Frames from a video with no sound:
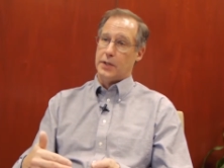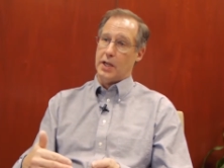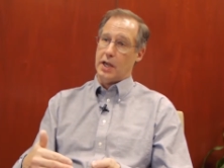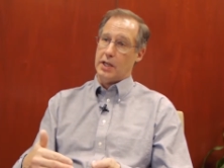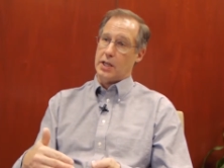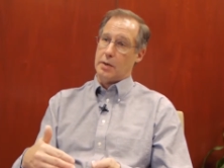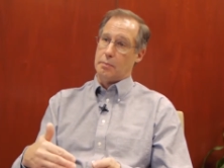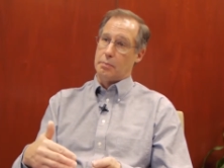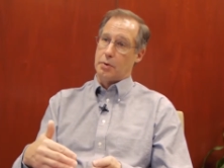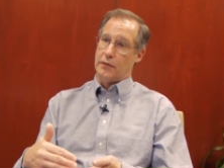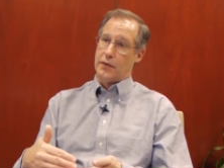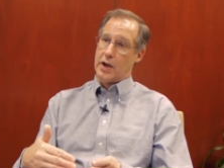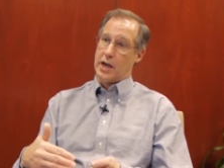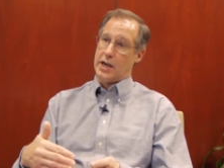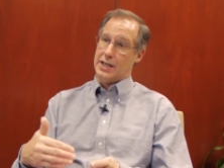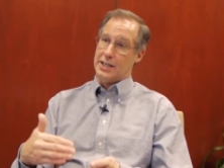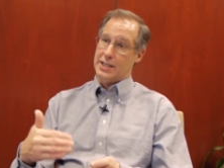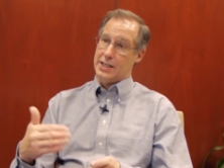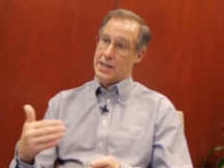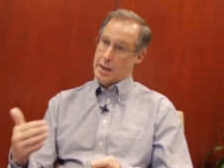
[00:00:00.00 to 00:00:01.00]
and then provide
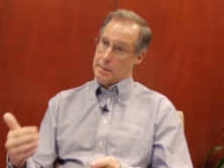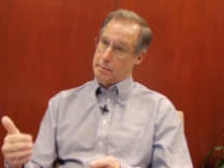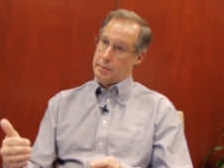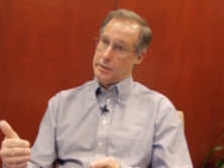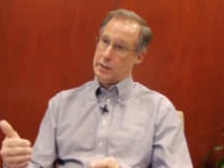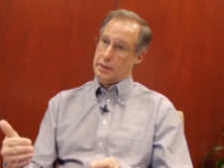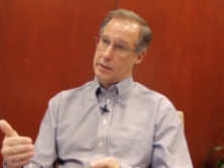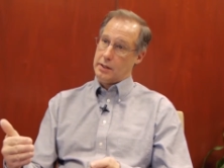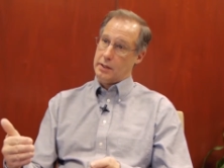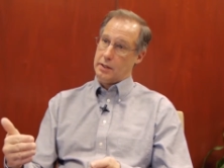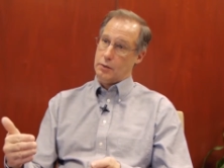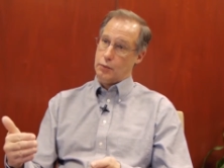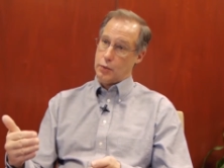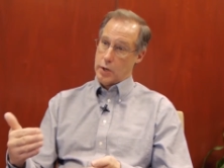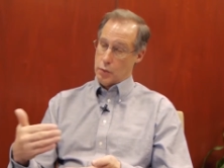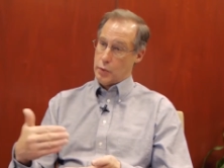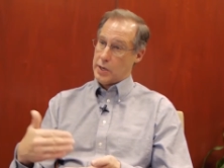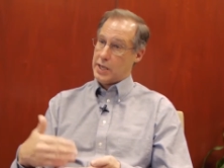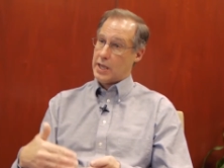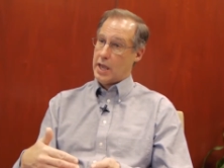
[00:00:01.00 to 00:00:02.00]
a depth
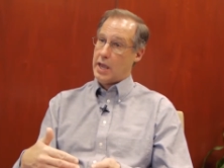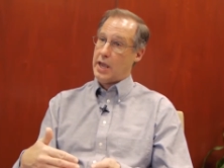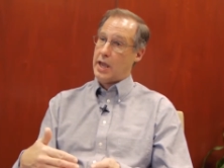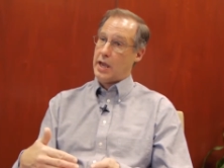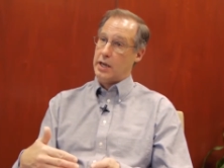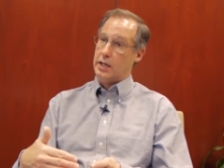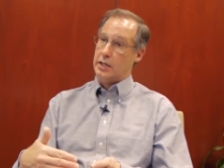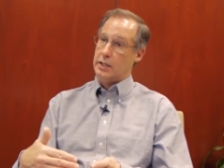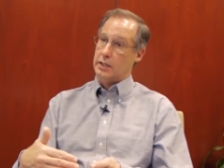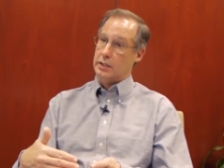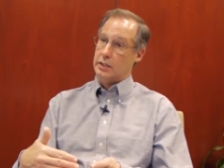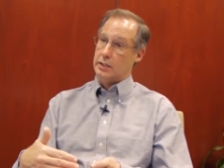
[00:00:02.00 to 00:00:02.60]
when we can